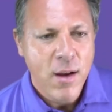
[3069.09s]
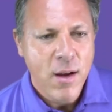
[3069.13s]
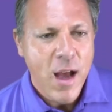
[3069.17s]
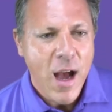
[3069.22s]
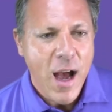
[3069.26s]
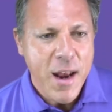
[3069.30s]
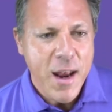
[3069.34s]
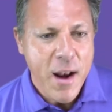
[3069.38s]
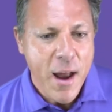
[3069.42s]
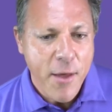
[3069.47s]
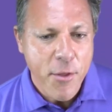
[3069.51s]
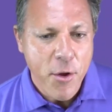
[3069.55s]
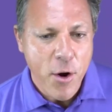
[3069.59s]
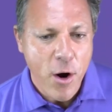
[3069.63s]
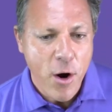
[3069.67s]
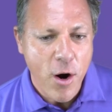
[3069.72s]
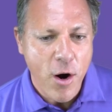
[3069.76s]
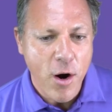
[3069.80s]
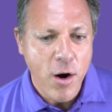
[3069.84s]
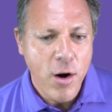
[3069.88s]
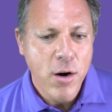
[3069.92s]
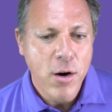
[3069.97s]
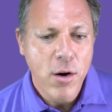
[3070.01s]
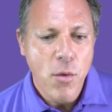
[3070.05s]

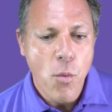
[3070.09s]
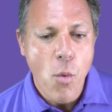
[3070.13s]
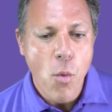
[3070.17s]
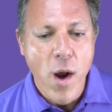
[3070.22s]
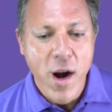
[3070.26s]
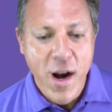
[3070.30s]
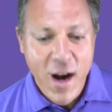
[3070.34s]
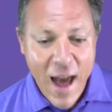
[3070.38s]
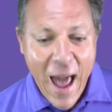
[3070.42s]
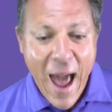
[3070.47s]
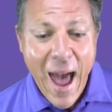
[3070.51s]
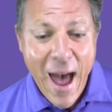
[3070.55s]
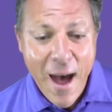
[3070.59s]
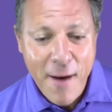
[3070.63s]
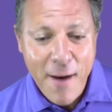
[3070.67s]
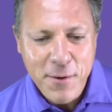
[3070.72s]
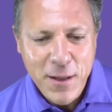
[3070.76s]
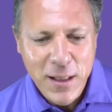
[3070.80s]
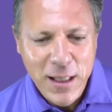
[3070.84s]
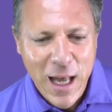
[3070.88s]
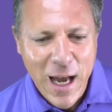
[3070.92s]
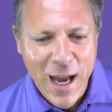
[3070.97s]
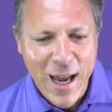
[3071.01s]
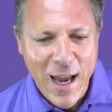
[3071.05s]
another one and a half
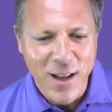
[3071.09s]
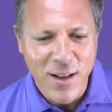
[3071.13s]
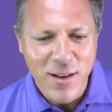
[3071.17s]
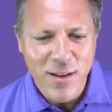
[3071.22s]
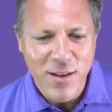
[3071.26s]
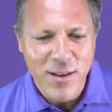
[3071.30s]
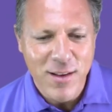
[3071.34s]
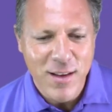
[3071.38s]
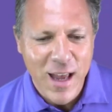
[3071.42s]
clients.